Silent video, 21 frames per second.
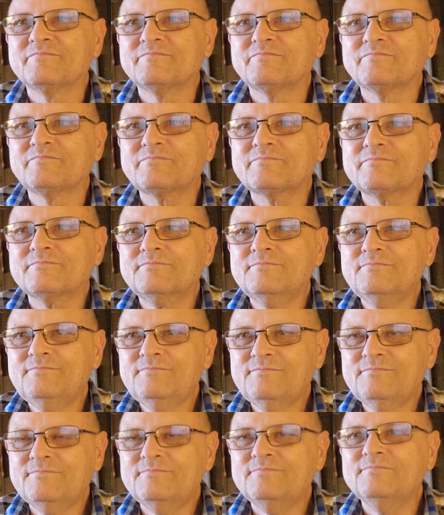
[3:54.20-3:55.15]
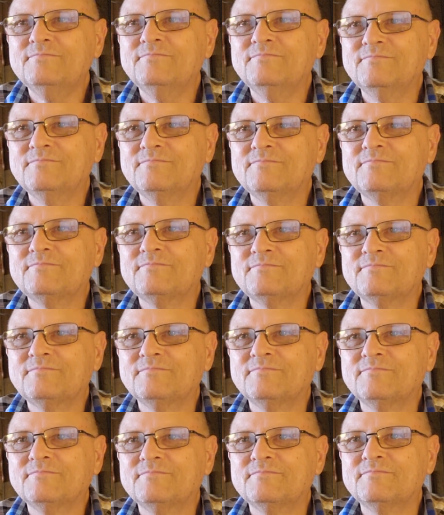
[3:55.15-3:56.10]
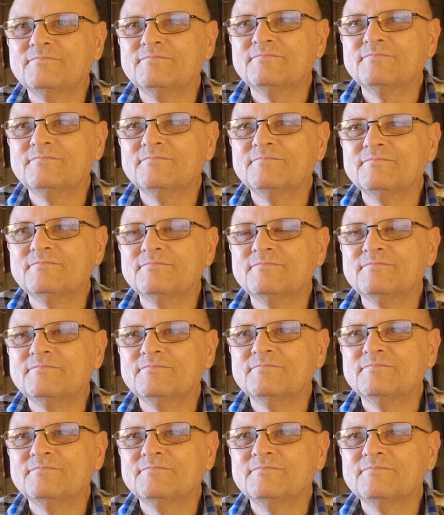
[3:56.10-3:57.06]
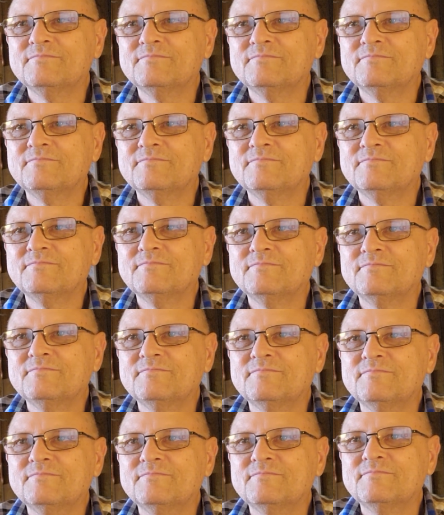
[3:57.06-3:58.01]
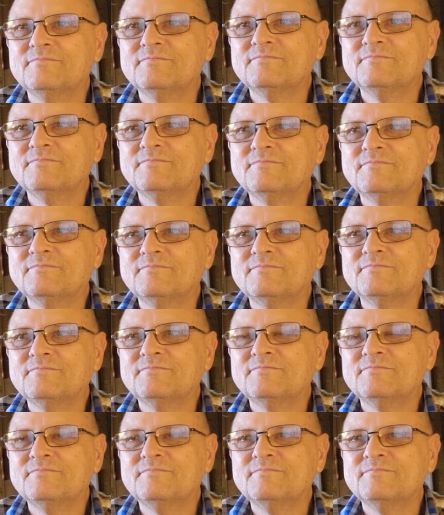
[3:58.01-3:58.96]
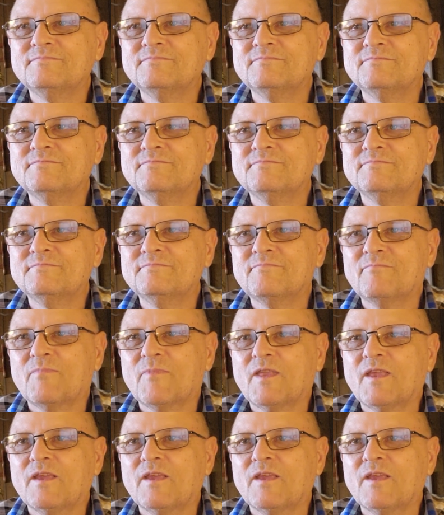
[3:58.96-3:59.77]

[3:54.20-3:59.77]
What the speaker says: No words are spoken by the person on screen.